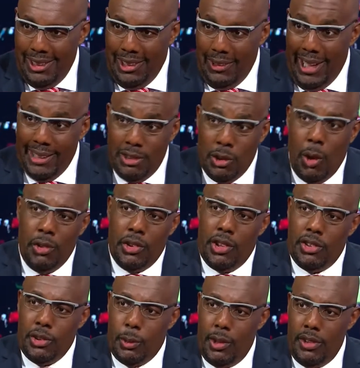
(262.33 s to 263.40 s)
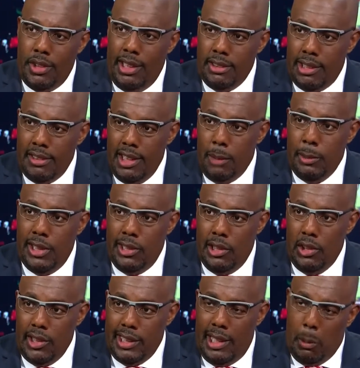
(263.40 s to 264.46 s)
All right? Those are the sort of things I think we need
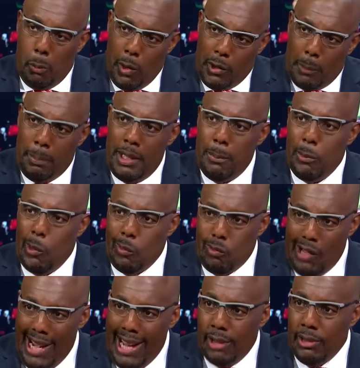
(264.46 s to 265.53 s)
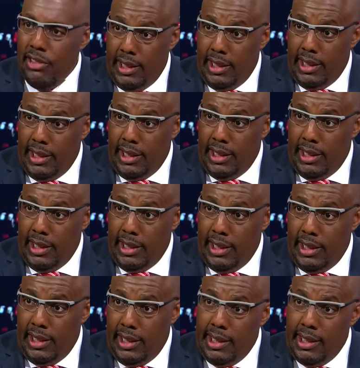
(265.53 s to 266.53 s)
to look at. What are people these individuals seeing?